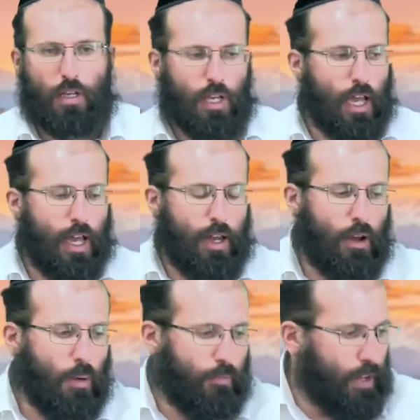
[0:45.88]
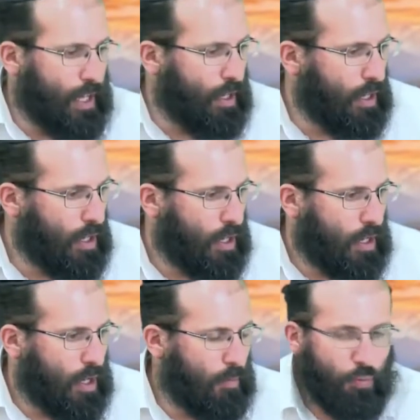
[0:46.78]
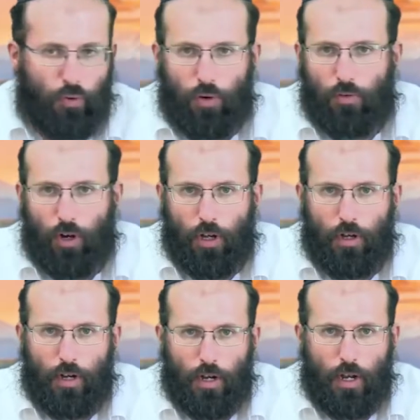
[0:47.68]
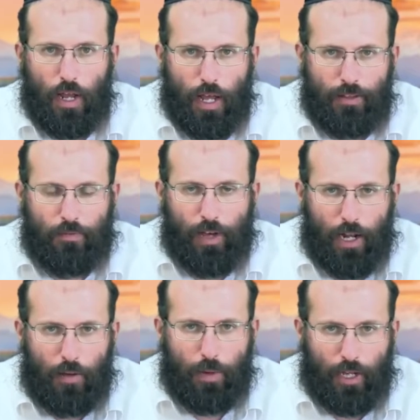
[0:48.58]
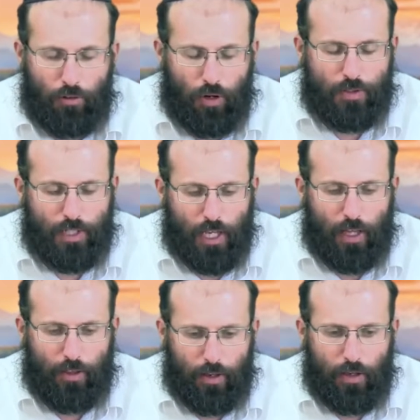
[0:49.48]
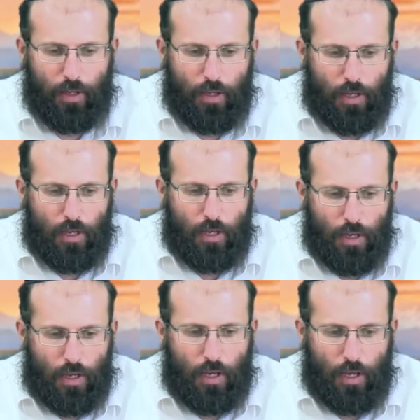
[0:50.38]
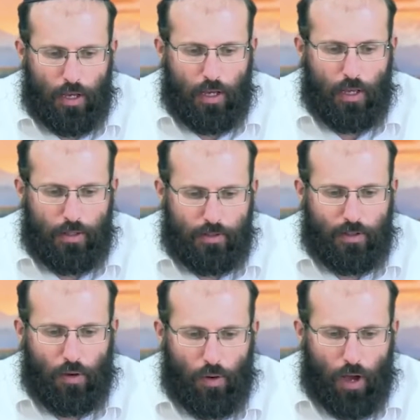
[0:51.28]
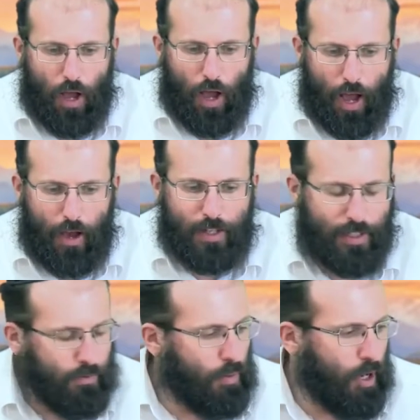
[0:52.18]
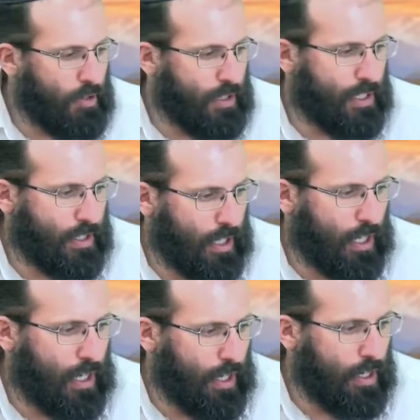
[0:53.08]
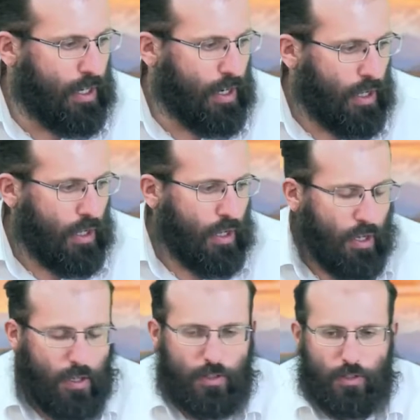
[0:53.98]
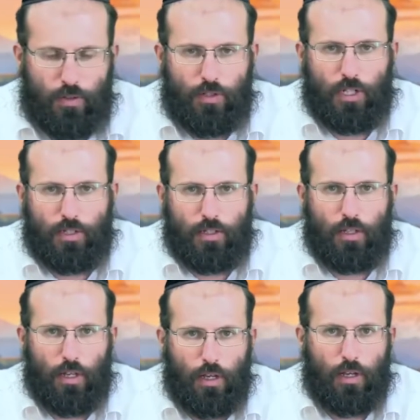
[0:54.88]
can hopefully improve on and develop and grow together. So I ask everyone who's listening in to just